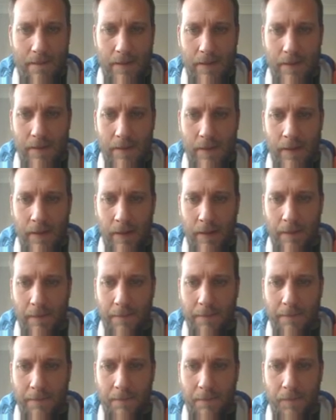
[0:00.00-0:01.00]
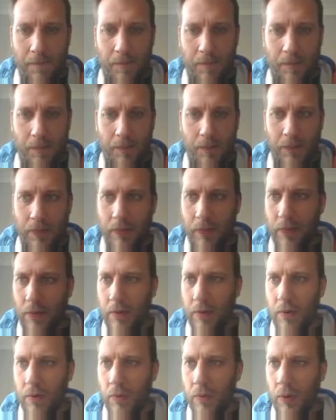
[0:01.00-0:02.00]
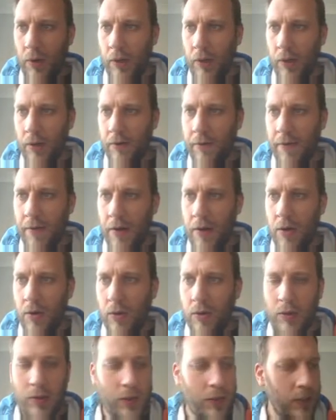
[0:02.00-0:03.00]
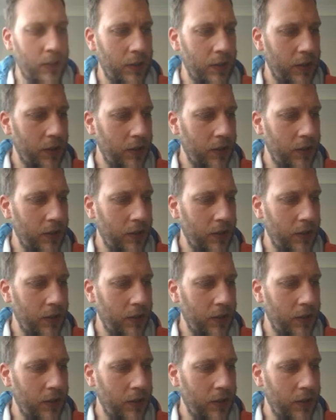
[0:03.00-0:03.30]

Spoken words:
So we're going to go to the looks.